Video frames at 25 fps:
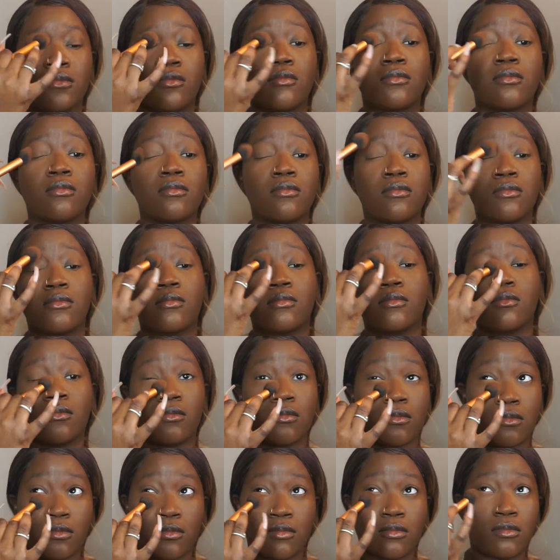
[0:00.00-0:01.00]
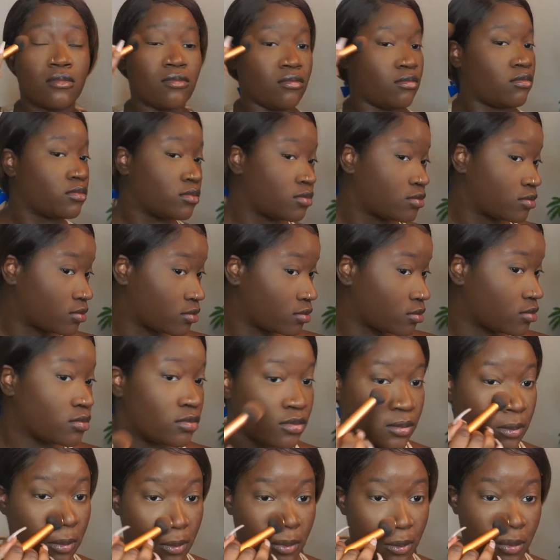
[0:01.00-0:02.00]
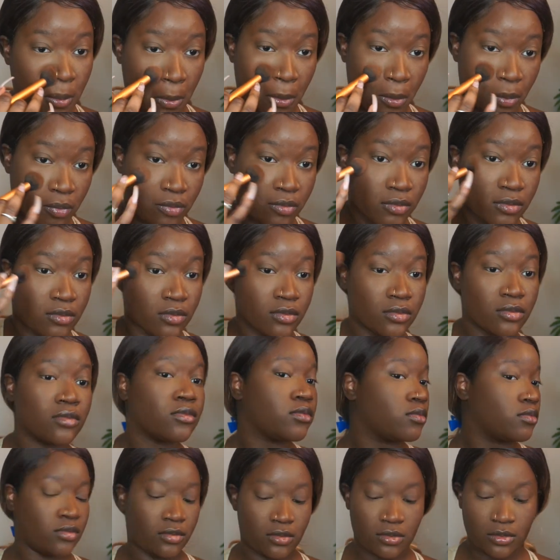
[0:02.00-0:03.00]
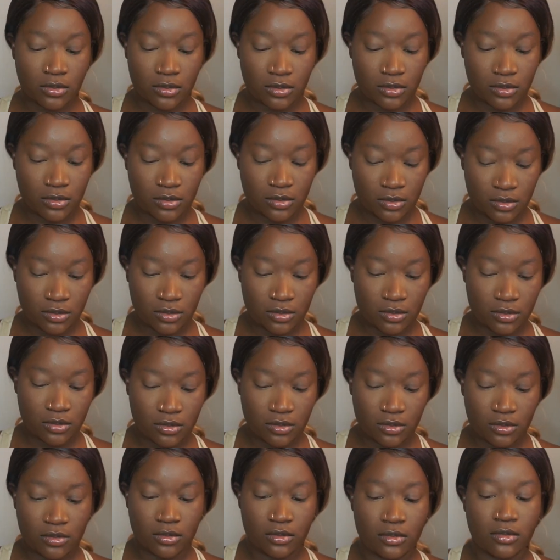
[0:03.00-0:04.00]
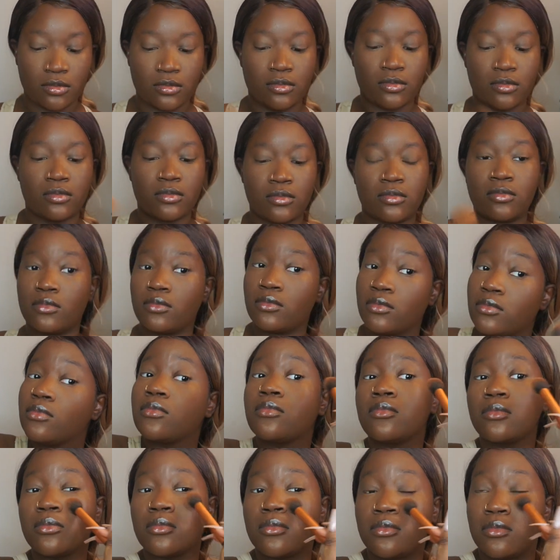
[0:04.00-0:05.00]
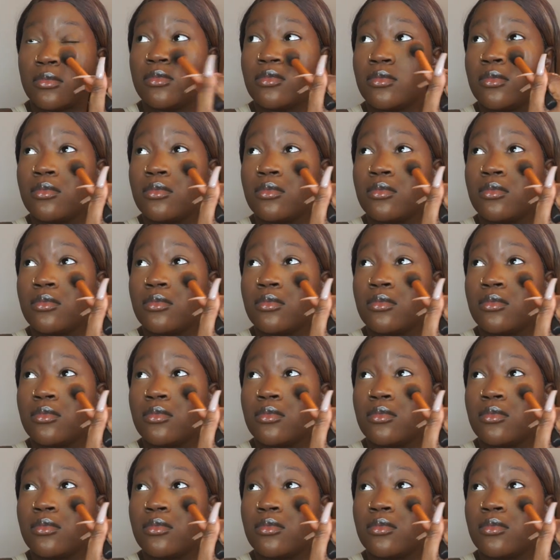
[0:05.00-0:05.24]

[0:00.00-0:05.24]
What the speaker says: Nobody speaks.